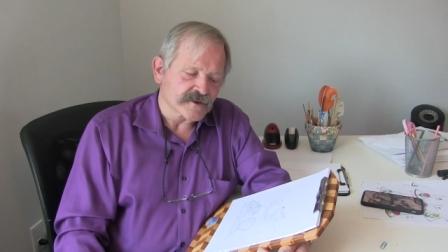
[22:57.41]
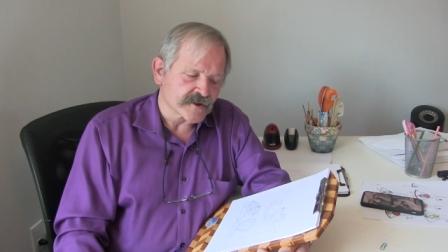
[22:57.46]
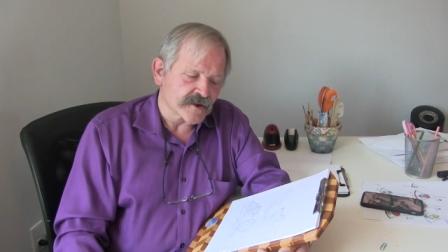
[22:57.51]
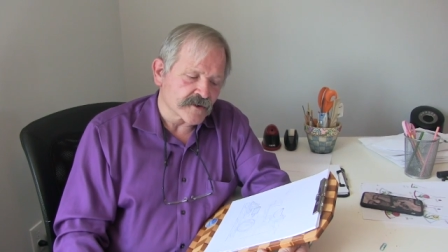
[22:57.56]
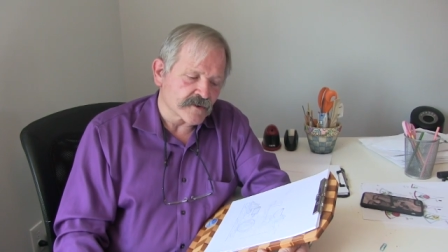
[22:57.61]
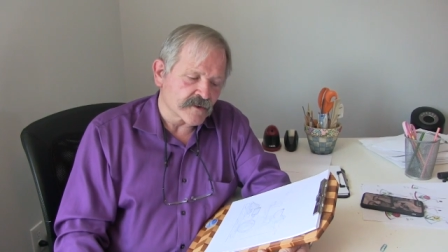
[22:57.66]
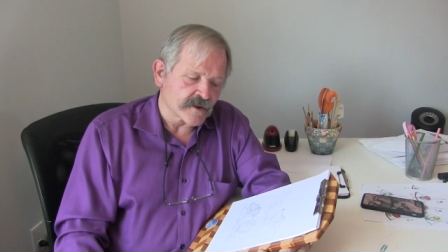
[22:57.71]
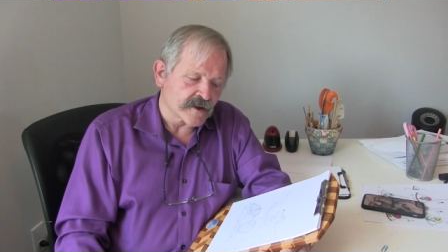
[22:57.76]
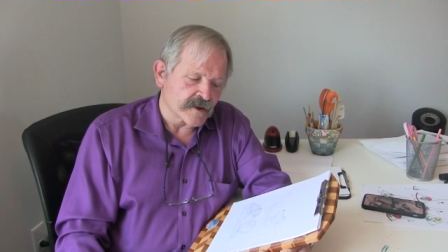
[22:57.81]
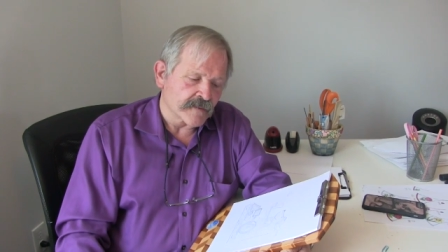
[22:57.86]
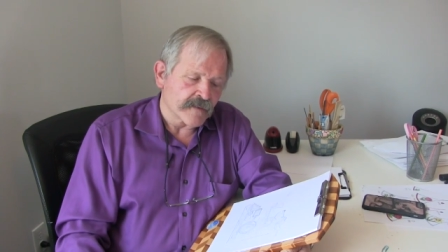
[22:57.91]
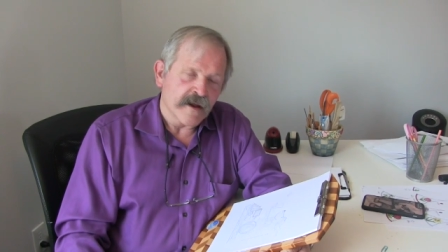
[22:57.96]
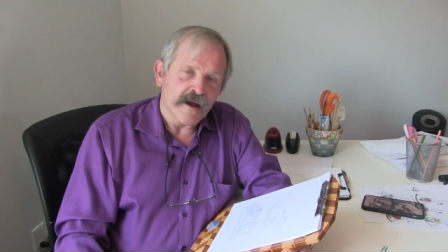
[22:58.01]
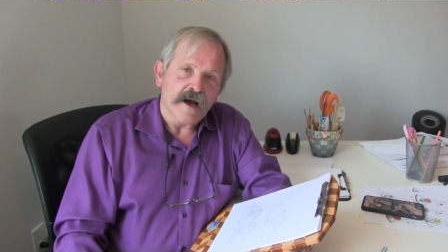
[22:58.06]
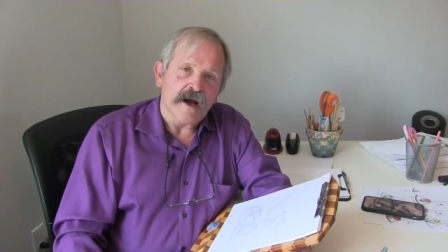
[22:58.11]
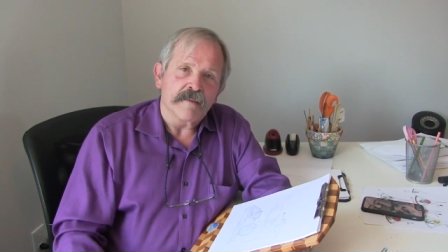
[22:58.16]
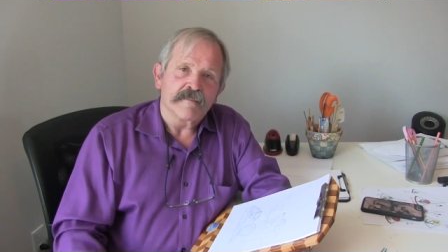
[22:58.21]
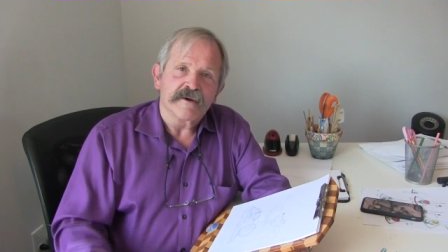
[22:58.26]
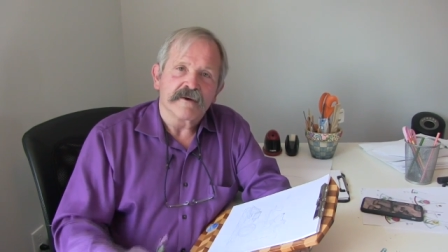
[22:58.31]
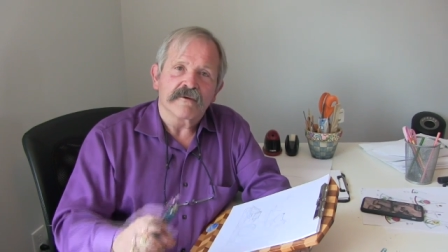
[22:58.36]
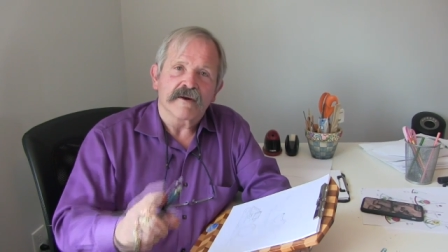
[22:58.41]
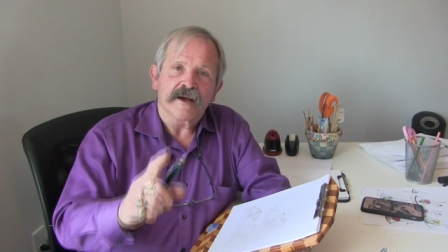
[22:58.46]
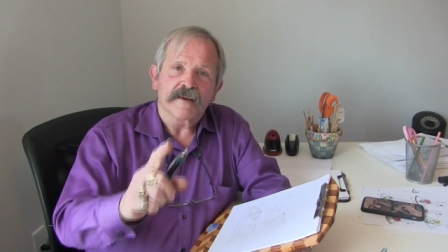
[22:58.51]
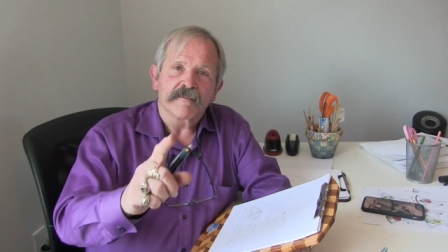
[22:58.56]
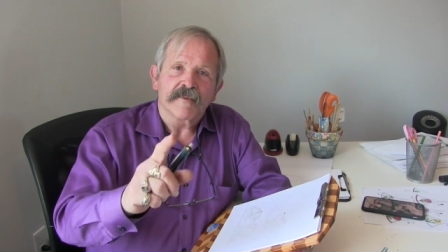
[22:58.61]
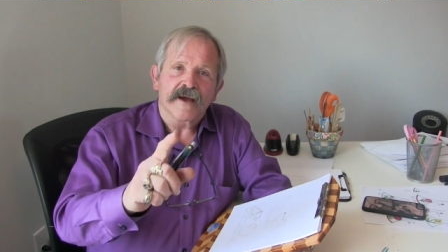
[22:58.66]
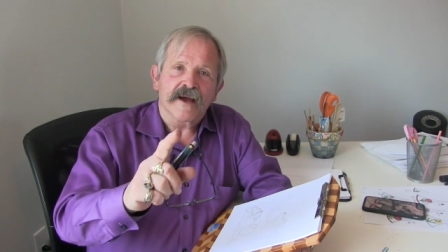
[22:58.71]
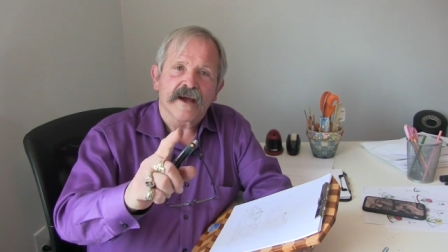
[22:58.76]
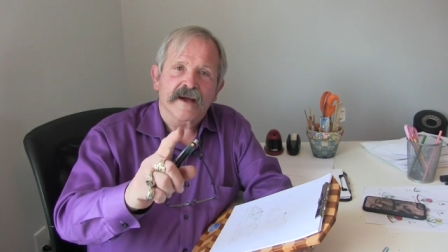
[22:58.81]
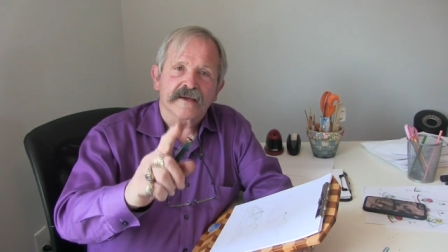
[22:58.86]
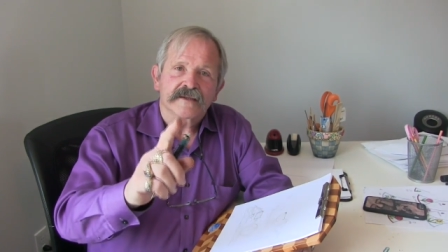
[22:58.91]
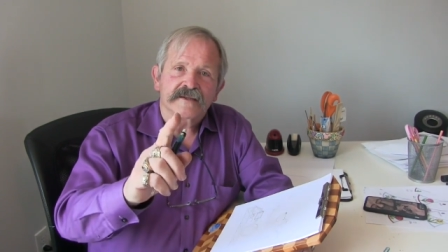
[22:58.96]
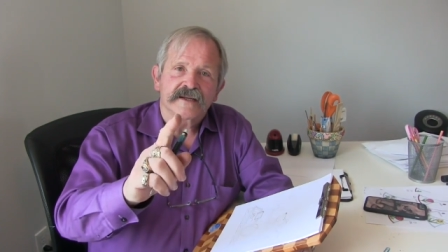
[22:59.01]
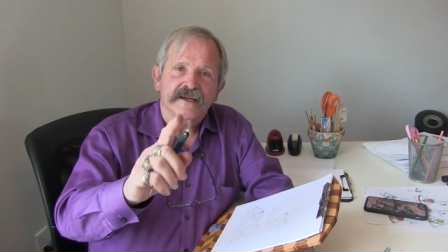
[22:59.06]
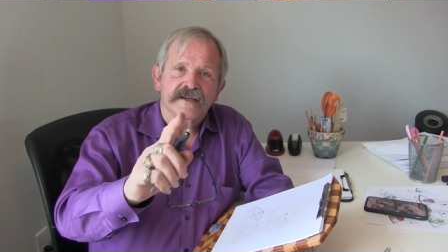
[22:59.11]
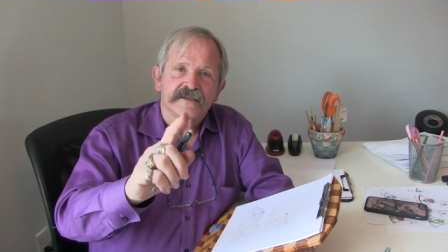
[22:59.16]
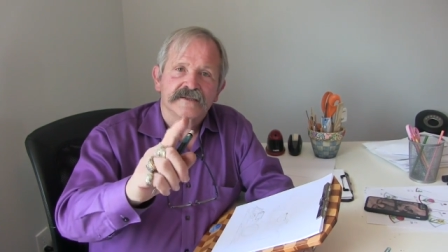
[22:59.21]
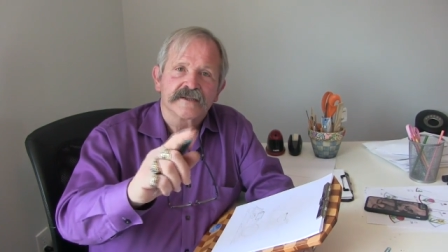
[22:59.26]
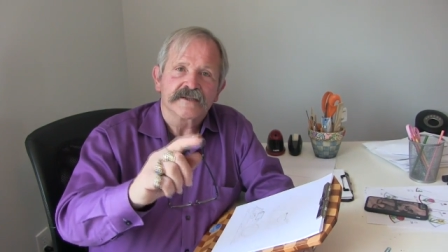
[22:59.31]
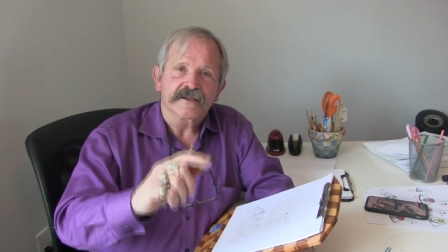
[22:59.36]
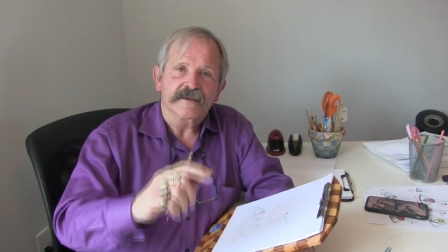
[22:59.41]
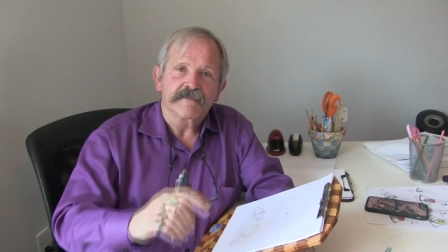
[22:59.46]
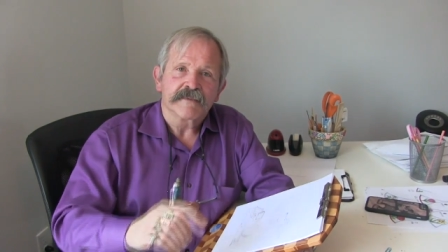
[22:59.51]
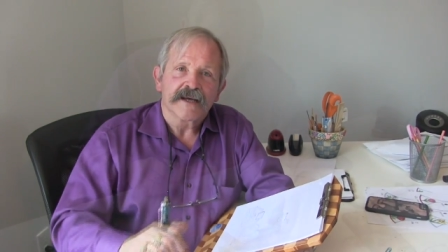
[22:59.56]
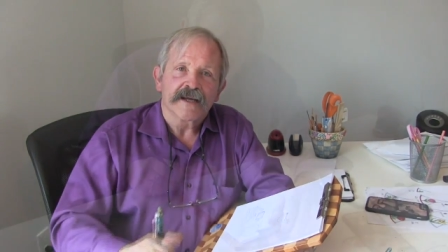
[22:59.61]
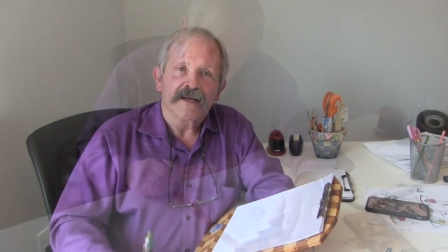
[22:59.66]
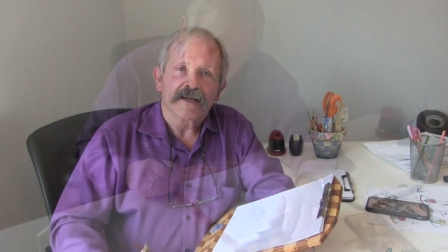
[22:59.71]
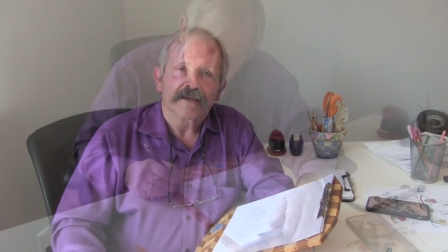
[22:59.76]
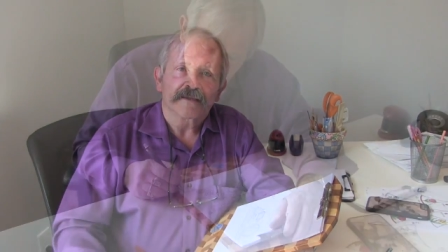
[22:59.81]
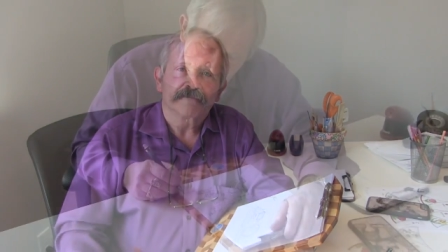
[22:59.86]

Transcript: So I'll be right back. See you in just a minute.